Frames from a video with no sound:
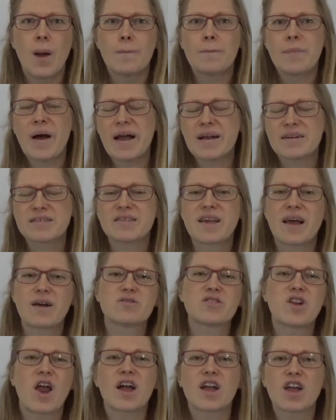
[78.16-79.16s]
Back
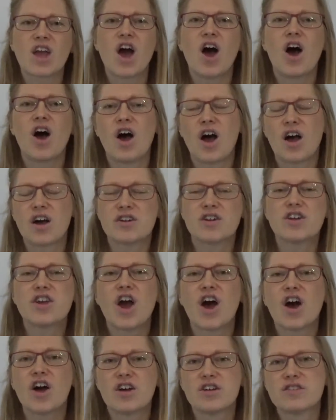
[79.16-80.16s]
sounds like k and
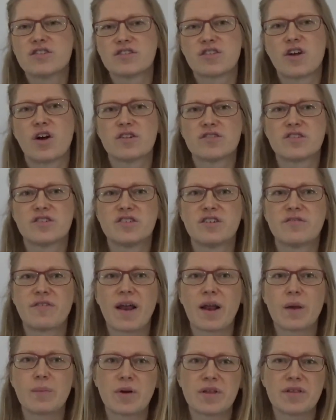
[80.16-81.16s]
g start to
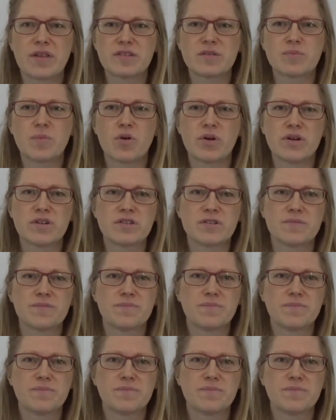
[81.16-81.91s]
develop at this point.